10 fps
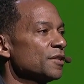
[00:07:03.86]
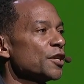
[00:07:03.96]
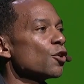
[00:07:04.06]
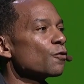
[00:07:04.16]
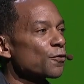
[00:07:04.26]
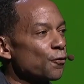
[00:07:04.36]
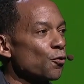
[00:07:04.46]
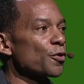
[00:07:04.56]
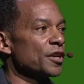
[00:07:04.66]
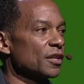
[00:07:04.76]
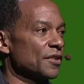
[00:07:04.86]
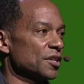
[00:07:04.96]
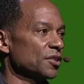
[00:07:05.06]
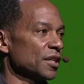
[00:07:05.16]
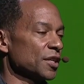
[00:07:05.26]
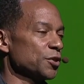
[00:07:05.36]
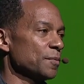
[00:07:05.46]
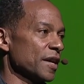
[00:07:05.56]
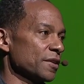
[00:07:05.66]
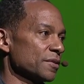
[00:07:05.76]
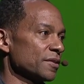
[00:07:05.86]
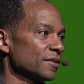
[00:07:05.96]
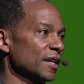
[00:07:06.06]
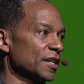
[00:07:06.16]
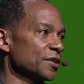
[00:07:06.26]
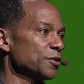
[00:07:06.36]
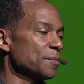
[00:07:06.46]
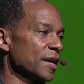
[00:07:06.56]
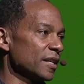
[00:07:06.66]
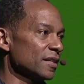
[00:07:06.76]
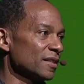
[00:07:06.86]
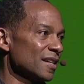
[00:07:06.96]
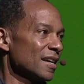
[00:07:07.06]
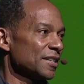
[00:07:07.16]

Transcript: did over four innovation incubators that incubated